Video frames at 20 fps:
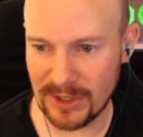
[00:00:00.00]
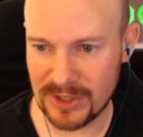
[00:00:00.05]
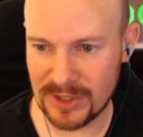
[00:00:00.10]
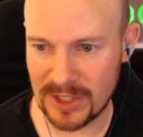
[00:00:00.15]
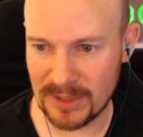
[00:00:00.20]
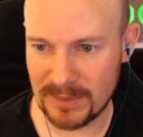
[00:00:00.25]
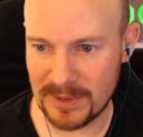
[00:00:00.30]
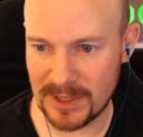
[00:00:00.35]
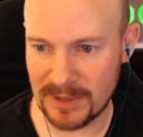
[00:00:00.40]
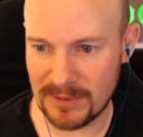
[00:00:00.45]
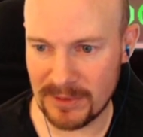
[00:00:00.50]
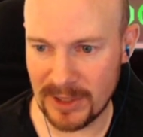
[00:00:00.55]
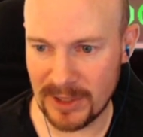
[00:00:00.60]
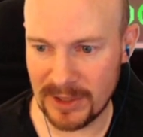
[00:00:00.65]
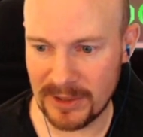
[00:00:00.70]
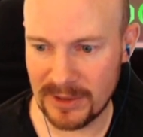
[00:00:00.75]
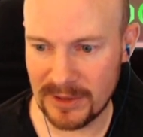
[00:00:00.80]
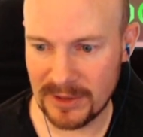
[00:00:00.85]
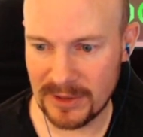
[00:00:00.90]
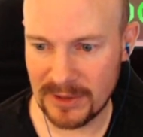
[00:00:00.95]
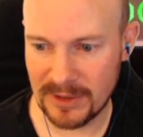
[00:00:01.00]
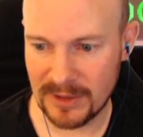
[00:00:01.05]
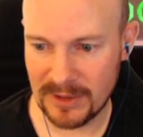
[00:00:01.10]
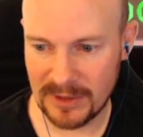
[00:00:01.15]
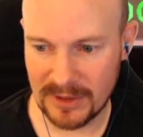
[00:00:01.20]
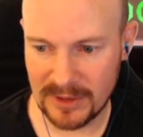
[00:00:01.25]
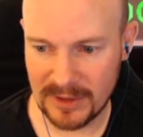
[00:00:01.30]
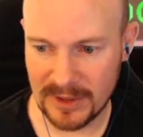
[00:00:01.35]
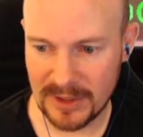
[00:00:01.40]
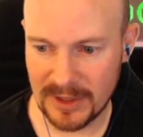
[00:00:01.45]
ships this run.
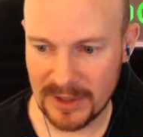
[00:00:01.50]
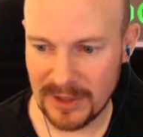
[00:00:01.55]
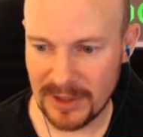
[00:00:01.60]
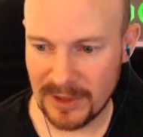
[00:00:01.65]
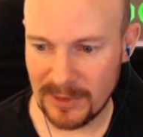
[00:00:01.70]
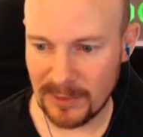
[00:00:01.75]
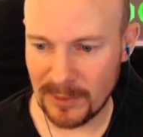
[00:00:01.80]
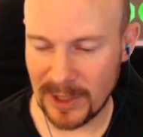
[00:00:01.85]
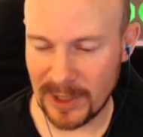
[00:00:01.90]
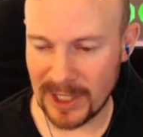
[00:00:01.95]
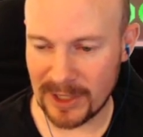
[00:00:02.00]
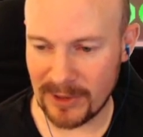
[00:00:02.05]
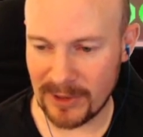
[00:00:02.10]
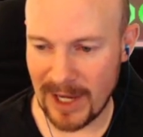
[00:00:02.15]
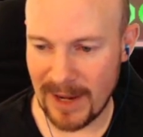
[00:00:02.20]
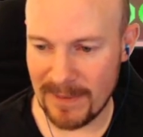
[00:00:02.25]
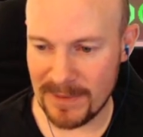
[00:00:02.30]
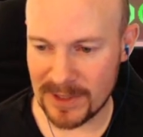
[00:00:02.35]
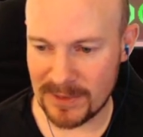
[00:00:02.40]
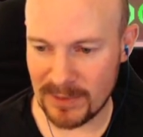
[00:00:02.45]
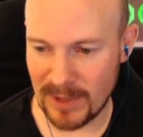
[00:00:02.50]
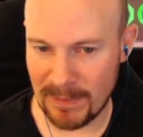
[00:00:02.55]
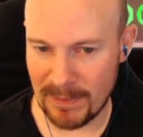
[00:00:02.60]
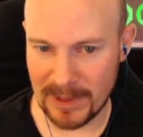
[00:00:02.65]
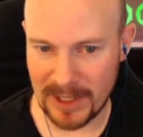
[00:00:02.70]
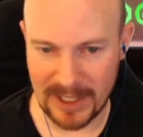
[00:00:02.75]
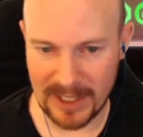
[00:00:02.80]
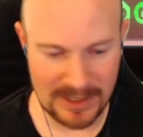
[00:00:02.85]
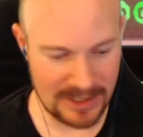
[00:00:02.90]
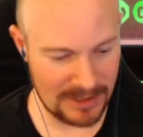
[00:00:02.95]
When I grab this
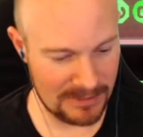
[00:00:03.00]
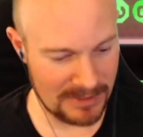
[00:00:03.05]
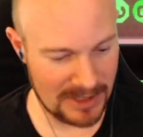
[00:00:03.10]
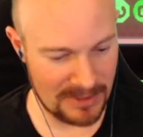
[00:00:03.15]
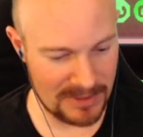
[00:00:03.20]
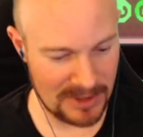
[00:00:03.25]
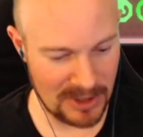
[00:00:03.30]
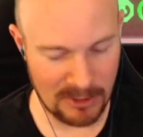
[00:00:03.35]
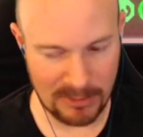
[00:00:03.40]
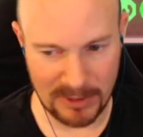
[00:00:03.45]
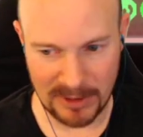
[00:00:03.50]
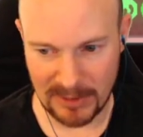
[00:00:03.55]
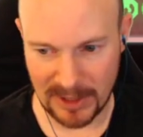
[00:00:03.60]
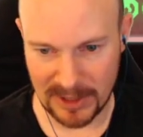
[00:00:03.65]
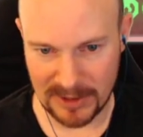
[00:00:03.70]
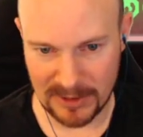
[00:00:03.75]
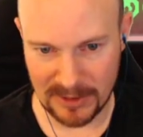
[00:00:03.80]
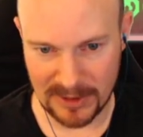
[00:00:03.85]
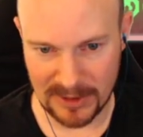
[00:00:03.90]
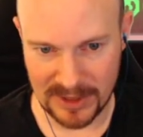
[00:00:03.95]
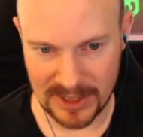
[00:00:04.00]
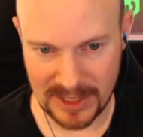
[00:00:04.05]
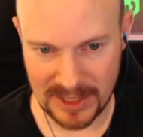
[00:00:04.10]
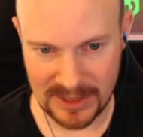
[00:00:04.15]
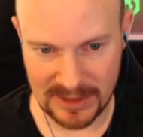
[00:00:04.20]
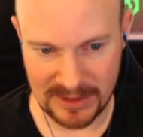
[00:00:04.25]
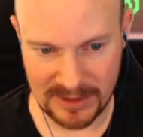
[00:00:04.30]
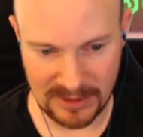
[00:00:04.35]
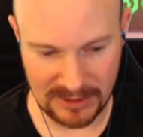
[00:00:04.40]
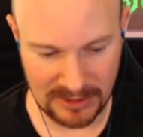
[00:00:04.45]
weapon, I sometimes open my doors.
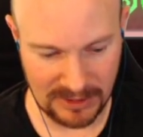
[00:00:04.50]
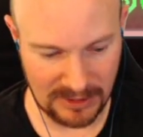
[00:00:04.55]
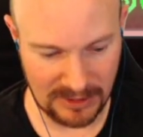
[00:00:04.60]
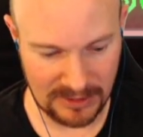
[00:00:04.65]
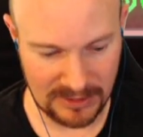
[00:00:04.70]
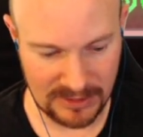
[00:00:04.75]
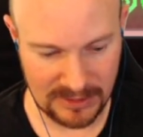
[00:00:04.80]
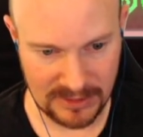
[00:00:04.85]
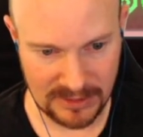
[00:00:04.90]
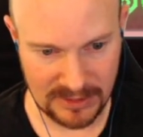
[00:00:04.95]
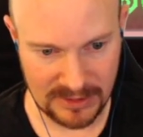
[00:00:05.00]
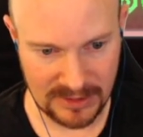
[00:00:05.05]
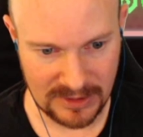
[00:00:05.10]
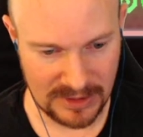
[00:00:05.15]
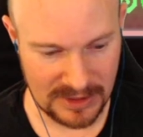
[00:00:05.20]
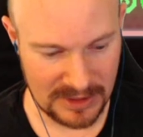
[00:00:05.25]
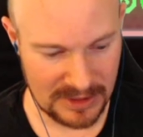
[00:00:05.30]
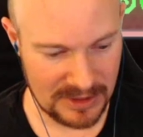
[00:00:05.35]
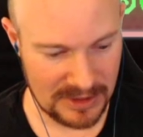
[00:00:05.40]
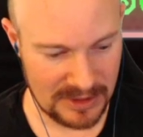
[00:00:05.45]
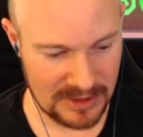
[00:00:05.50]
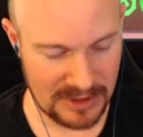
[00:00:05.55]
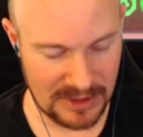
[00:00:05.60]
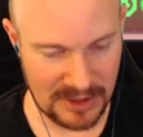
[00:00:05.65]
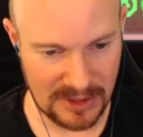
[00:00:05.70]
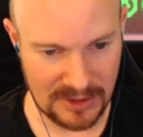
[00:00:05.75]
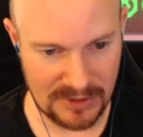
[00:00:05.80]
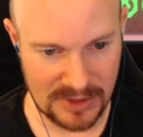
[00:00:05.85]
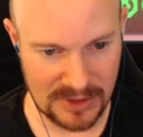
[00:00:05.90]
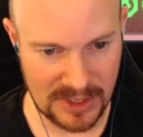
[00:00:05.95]
That's a little
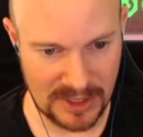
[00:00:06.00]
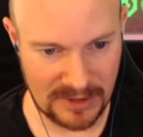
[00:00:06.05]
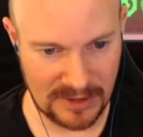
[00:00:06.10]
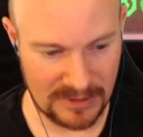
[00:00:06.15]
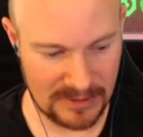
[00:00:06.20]
interesting.